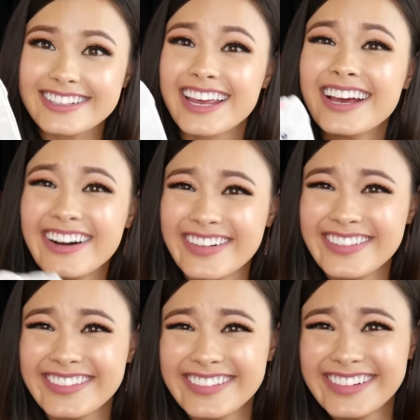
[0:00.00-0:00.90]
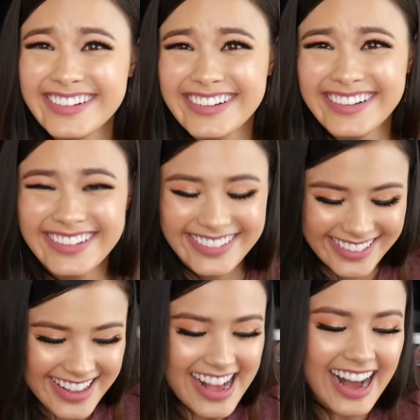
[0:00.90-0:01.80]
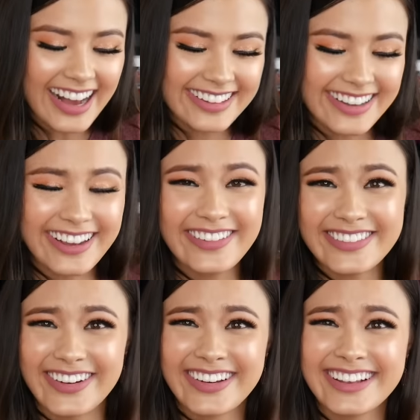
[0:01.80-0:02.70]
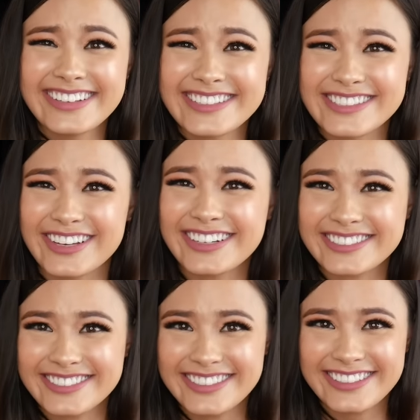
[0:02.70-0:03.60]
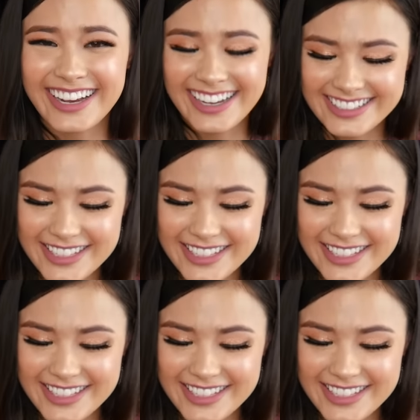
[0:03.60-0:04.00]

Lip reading: I like how I'm going into socks with you guys.